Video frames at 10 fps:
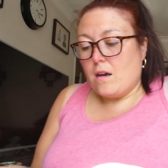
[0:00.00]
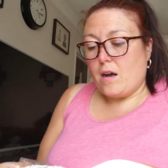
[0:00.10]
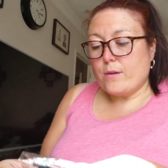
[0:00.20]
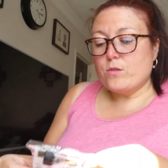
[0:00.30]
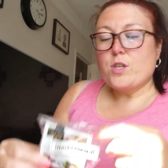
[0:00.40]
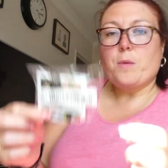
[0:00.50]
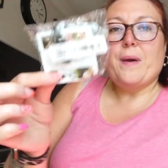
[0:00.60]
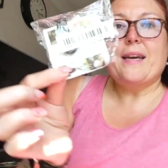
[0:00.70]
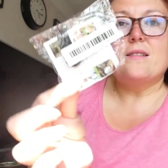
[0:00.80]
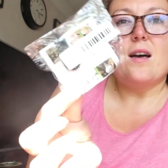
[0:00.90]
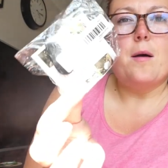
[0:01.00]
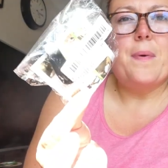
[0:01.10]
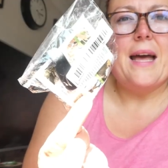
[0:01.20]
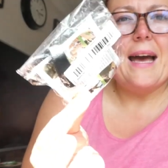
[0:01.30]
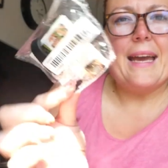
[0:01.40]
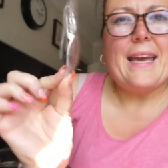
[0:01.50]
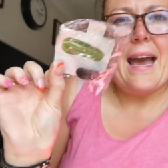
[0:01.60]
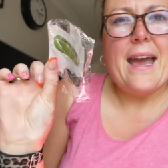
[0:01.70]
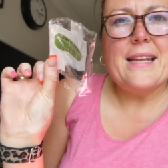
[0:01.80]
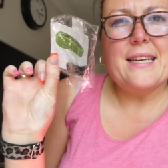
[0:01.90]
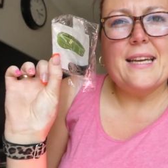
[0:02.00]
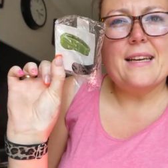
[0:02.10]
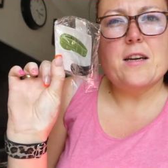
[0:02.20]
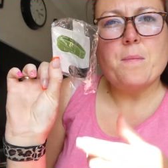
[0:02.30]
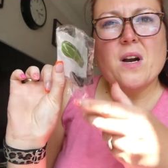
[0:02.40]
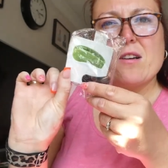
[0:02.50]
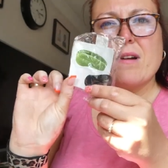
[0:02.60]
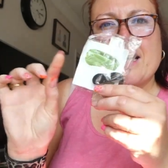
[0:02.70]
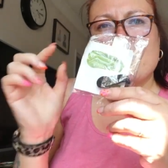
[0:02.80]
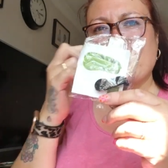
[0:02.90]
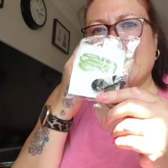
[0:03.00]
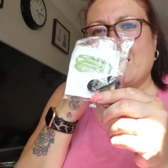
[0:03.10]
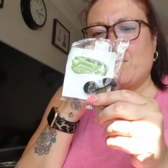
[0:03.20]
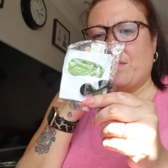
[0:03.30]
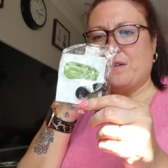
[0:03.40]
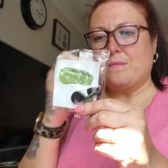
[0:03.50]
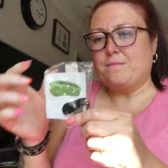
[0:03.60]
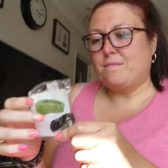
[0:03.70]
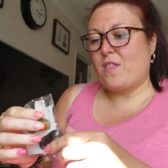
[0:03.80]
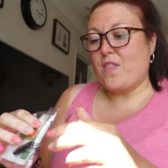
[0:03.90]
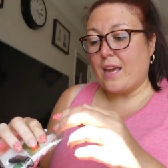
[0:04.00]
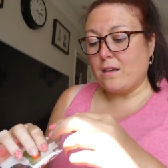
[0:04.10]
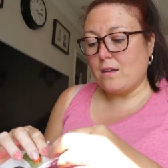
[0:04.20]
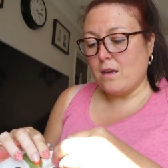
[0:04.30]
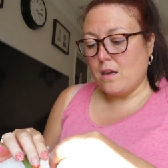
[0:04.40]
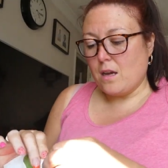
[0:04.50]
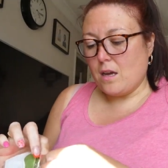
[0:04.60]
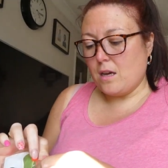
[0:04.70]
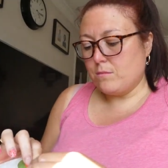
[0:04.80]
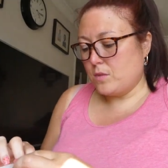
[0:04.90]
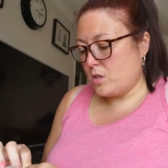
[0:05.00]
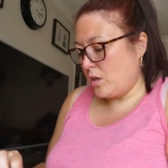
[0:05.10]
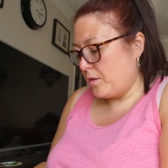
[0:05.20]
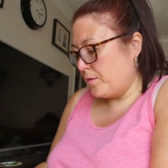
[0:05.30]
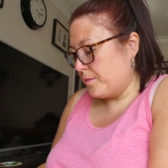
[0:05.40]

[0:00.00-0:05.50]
I also picked up a headache migraine relief thing. Um, so